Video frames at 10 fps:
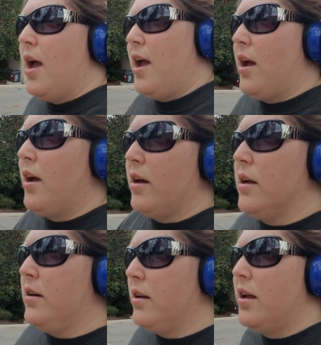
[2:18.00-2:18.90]

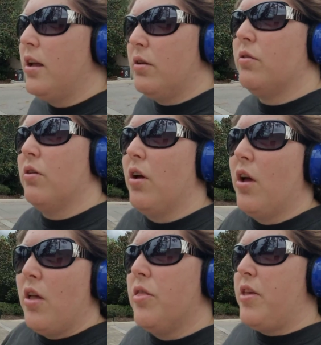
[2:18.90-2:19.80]
And
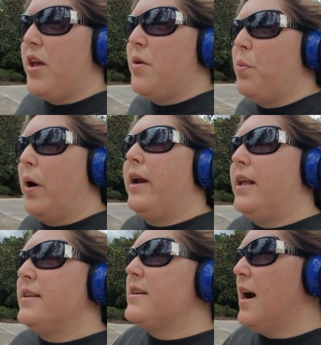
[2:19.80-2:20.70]
the
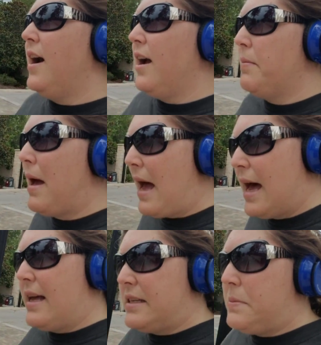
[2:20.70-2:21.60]
waiting time
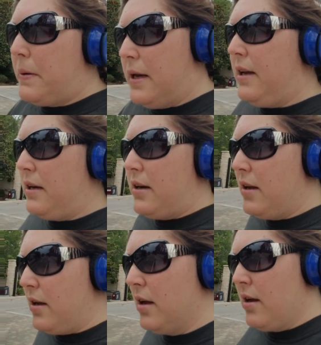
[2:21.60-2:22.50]
has been